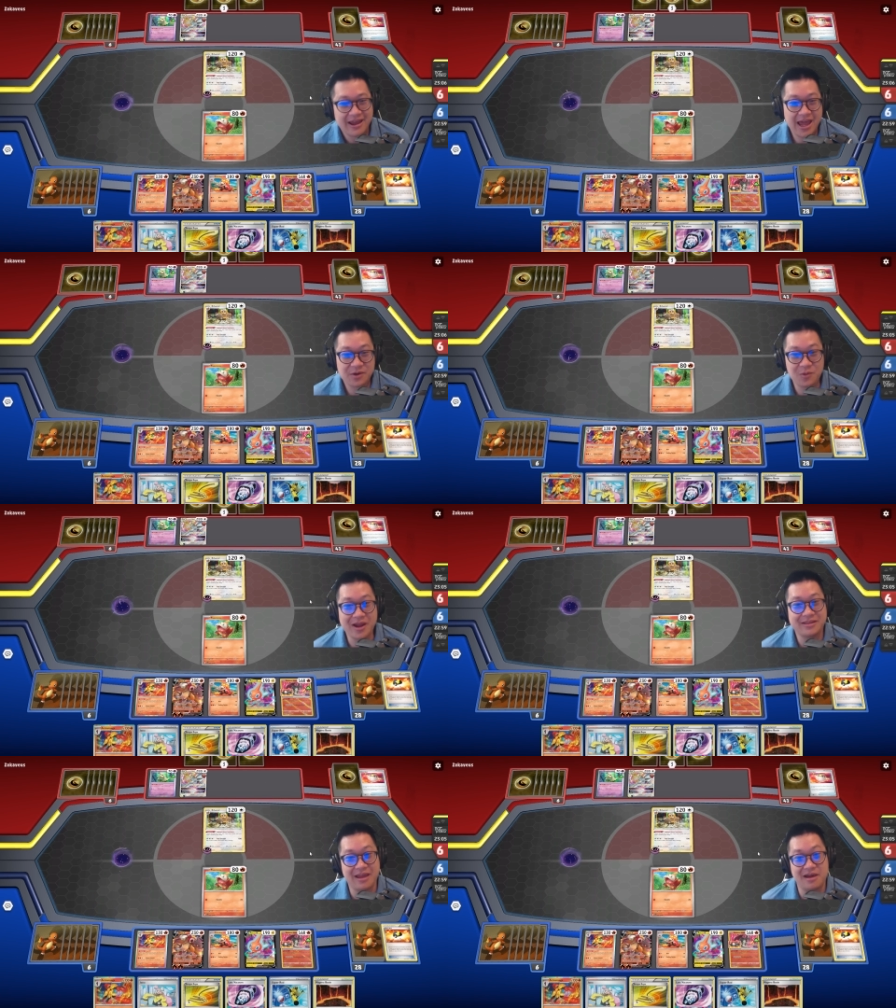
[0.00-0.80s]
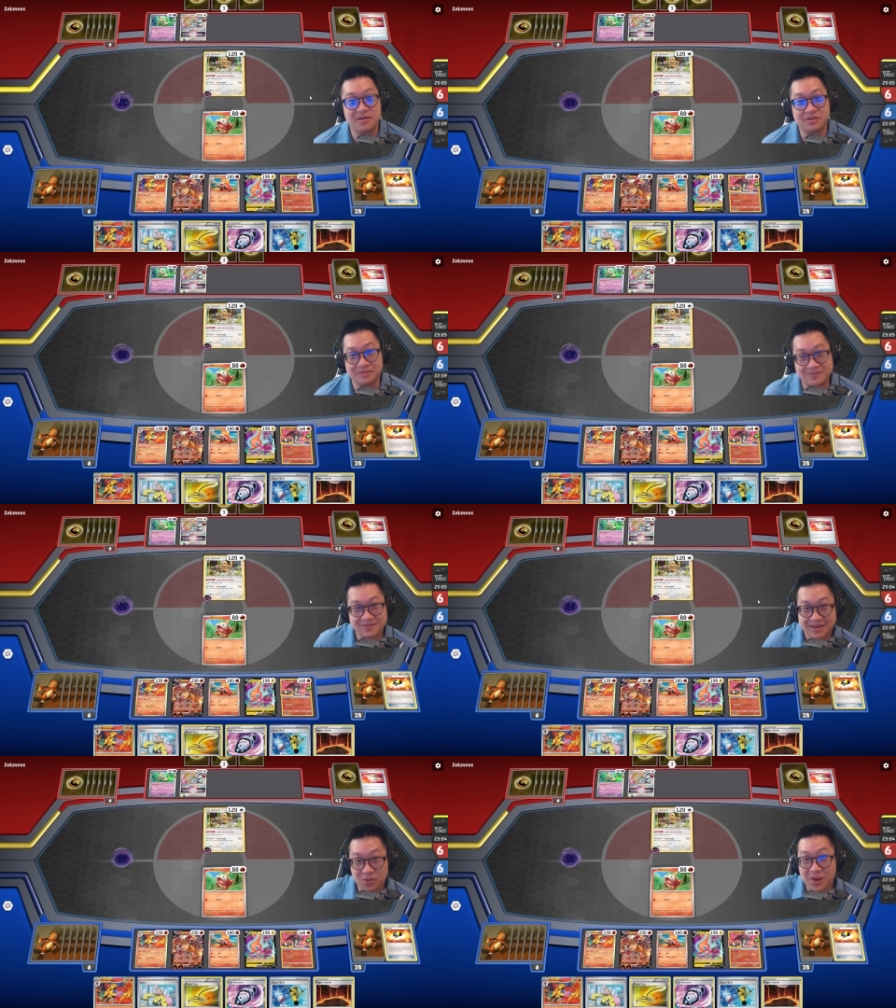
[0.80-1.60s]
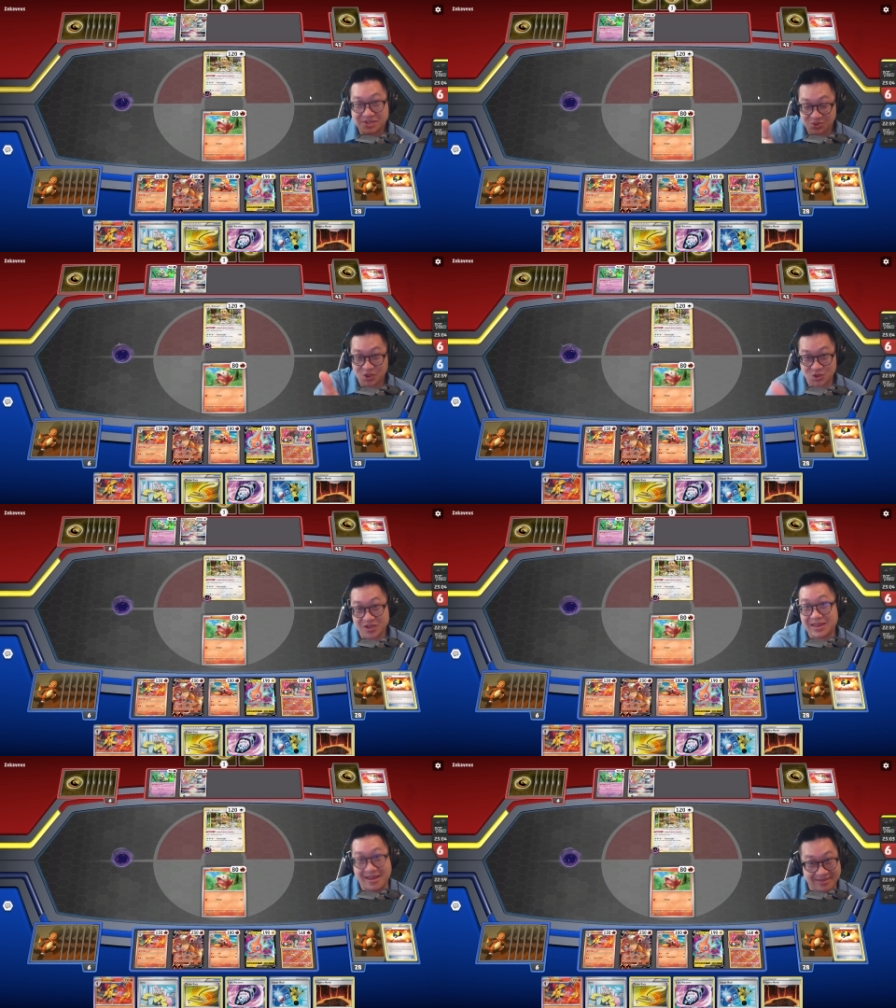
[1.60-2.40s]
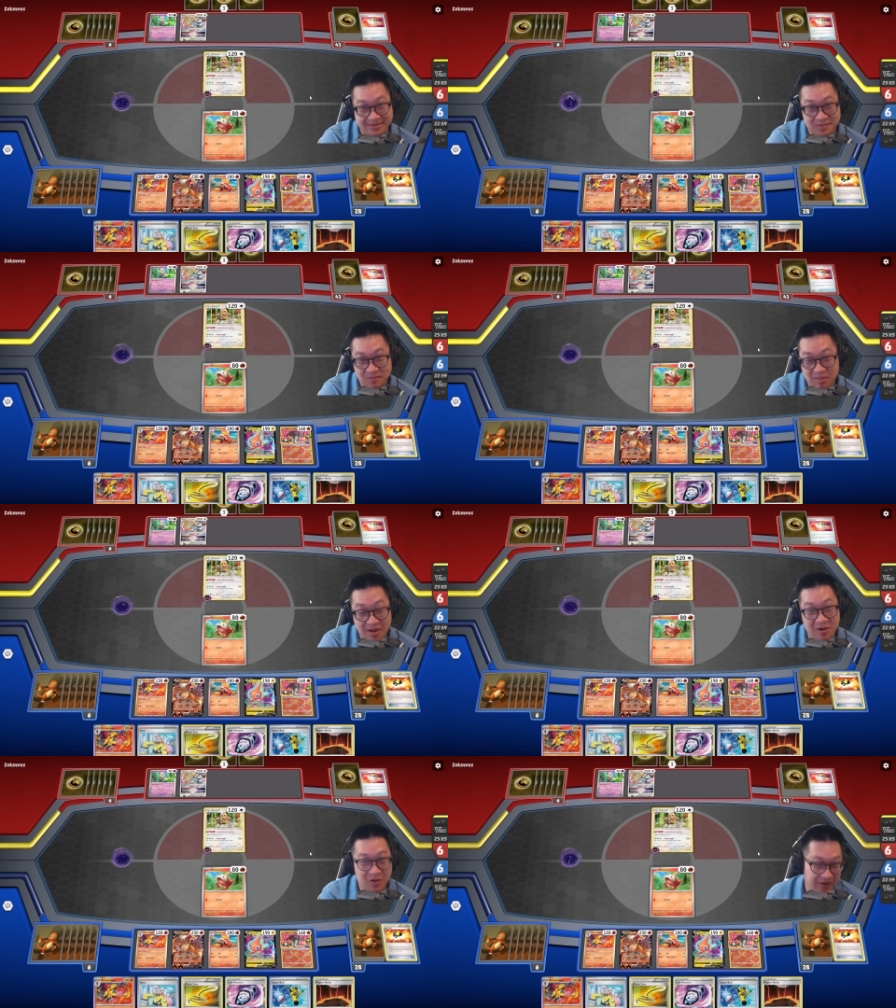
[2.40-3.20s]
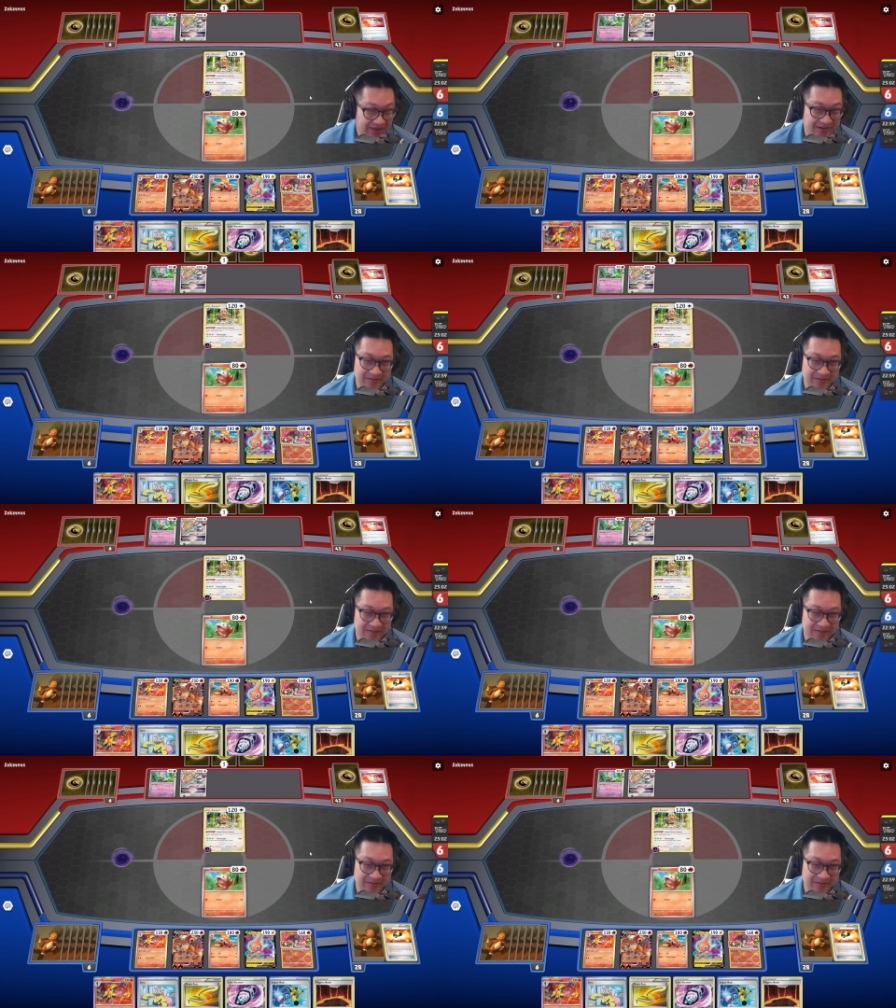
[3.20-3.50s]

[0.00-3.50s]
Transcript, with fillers: And right now, he wants to retreat that Bibarel right there.